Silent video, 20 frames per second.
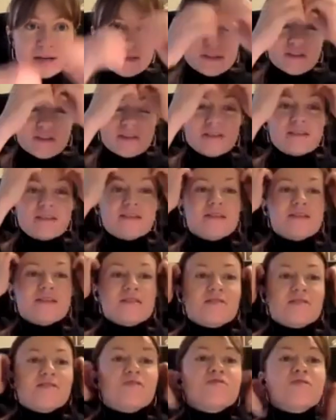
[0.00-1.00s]
the
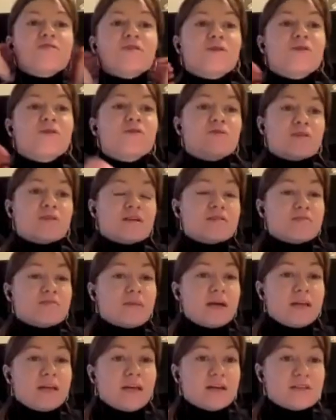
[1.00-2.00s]
necessity to use as
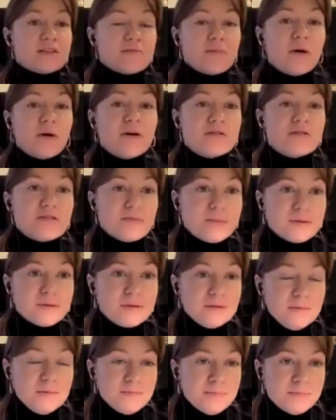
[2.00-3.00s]
many as
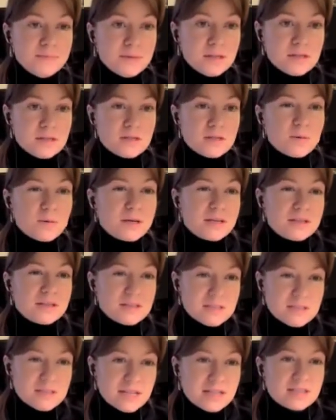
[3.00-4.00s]
possible. So
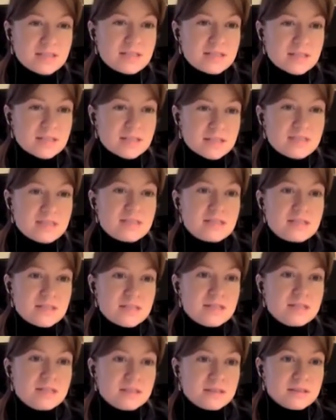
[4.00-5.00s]
text can
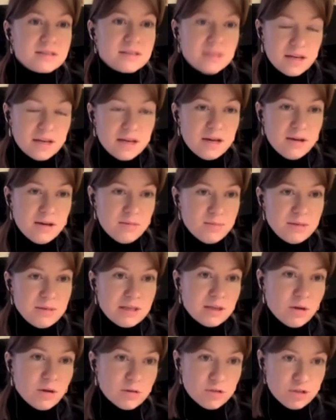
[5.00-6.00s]
still be
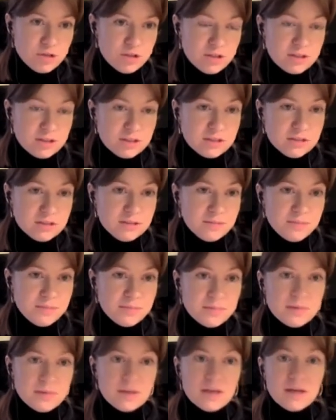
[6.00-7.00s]
logical
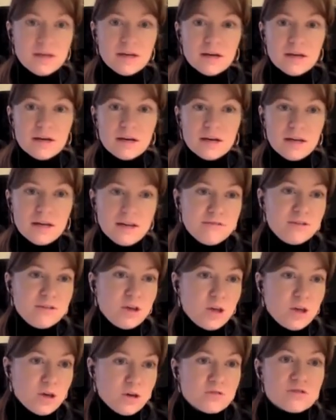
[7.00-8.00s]
if you
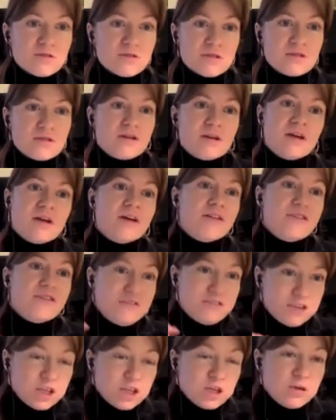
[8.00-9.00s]
use
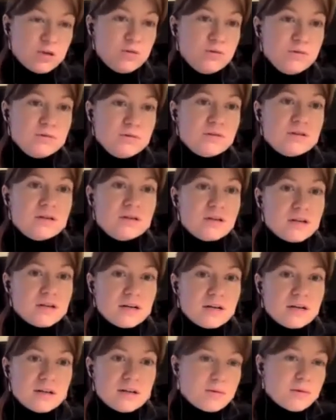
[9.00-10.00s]
few
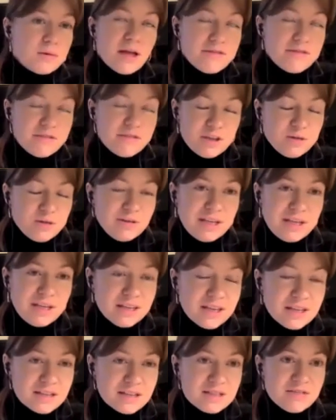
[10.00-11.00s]
or a few
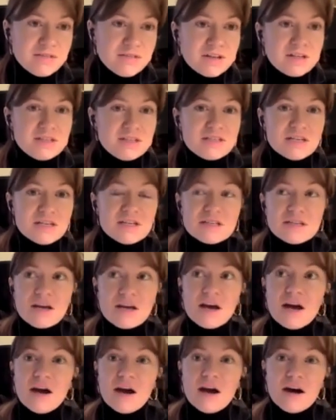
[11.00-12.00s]
linking devices,
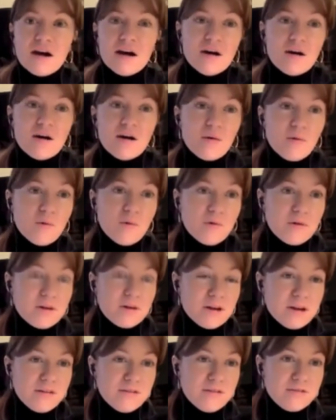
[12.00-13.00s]
or
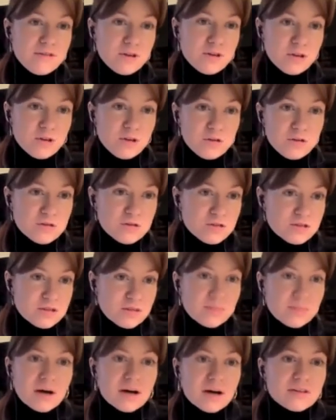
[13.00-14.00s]
if you use
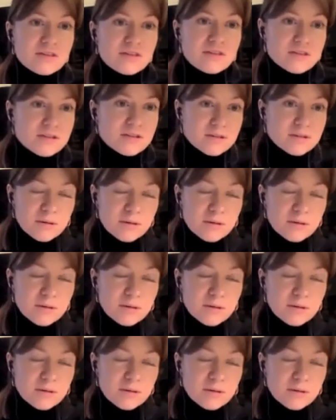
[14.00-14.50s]
some other